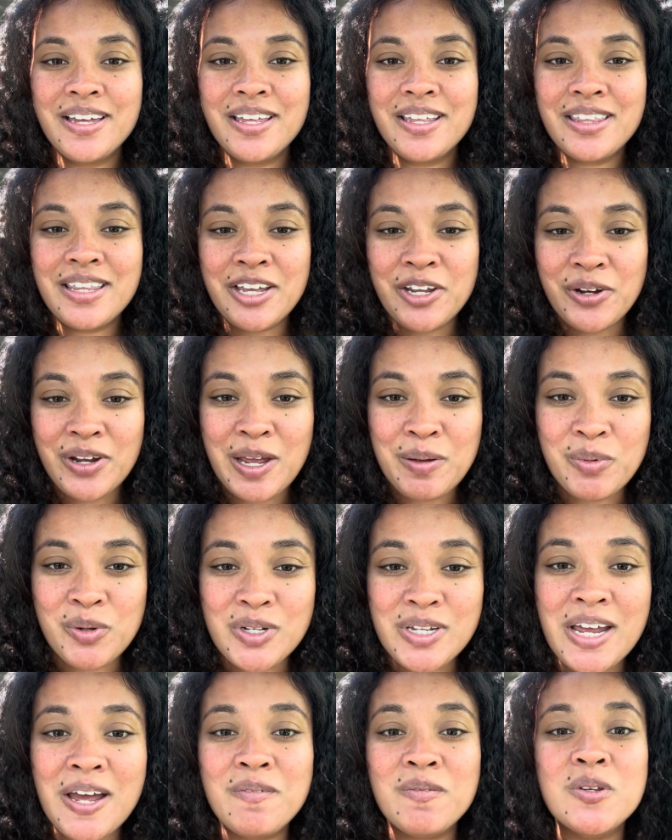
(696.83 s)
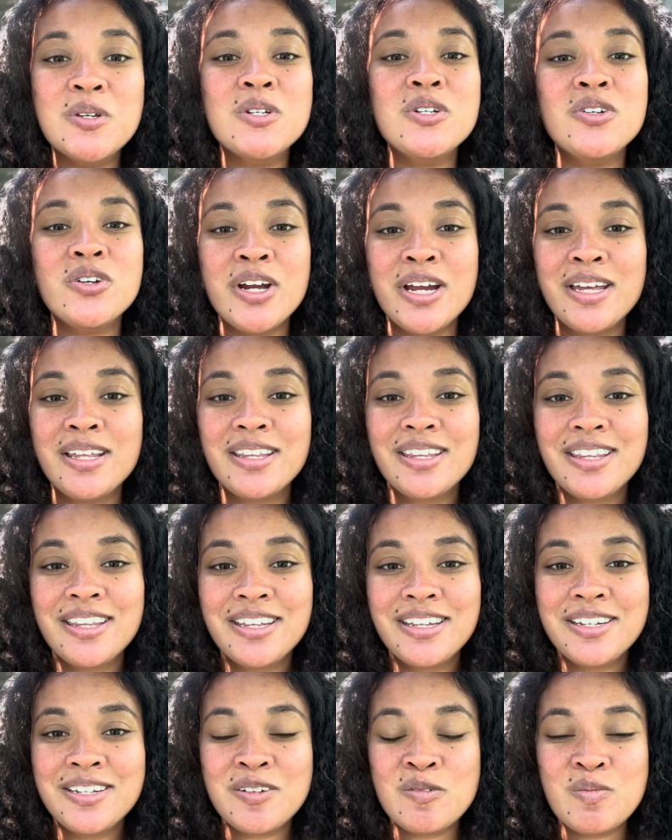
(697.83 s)
That you're able to have the strength
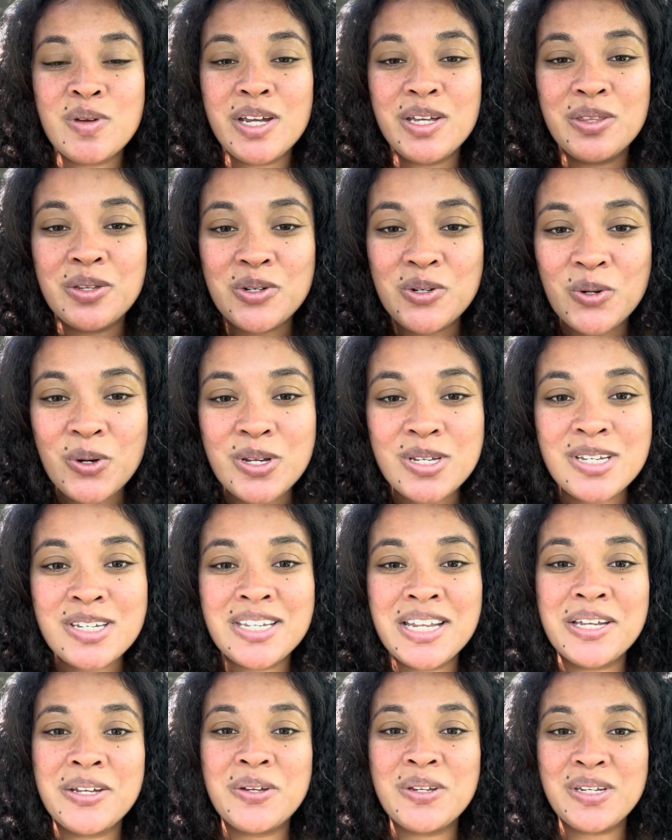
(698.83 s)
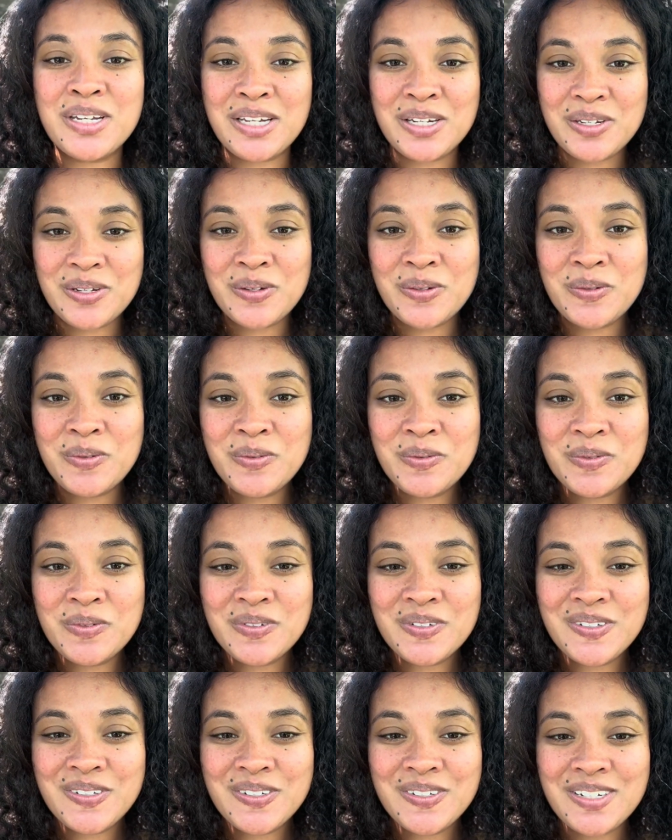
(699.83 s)
to make the choices that you need to
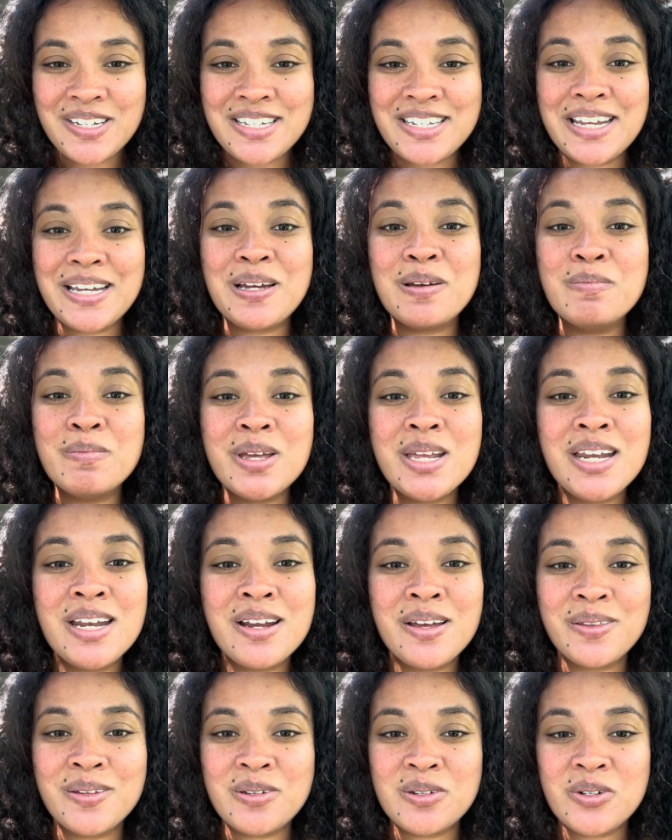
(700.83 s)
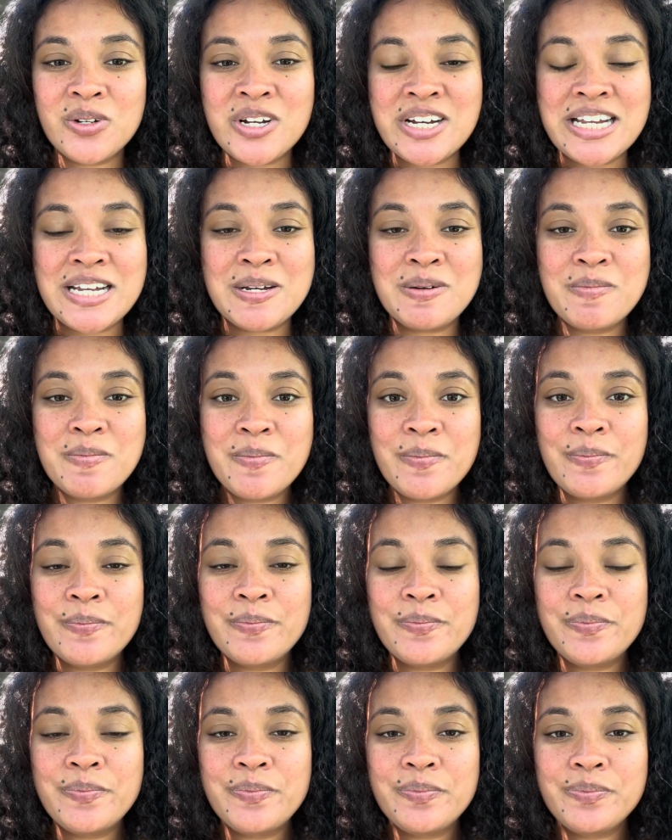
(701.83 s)
stay committed on this journey.
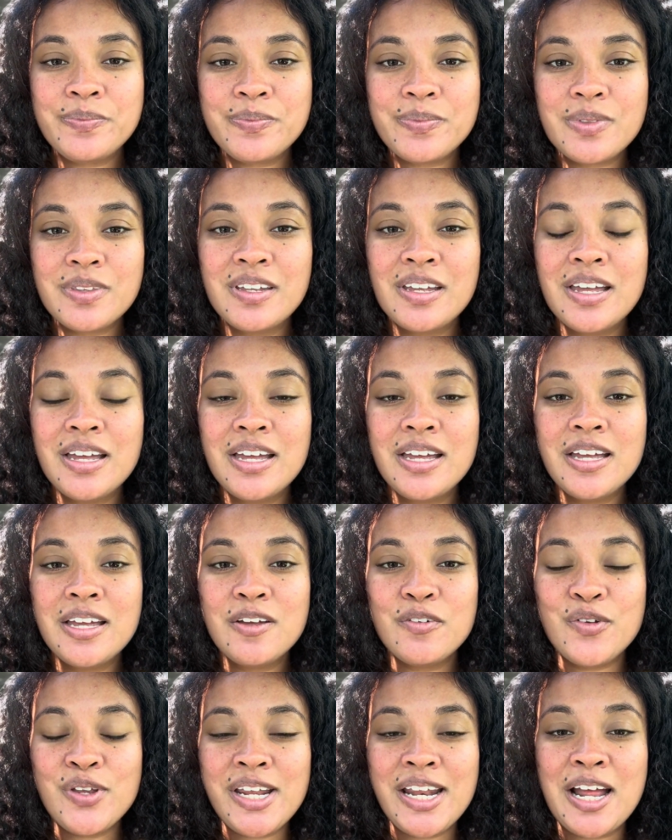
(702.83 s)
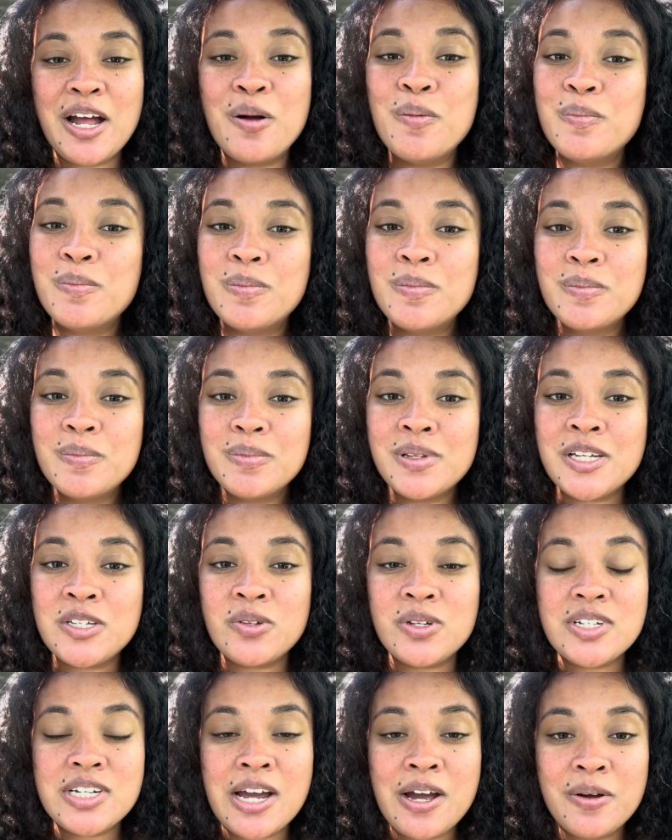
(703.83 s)
If you need help, please
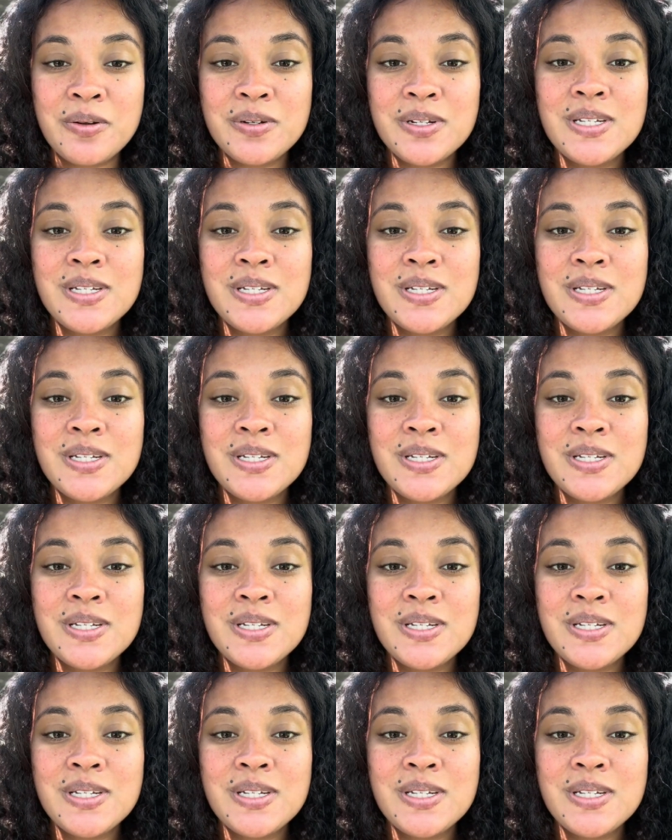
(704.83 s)
reach out.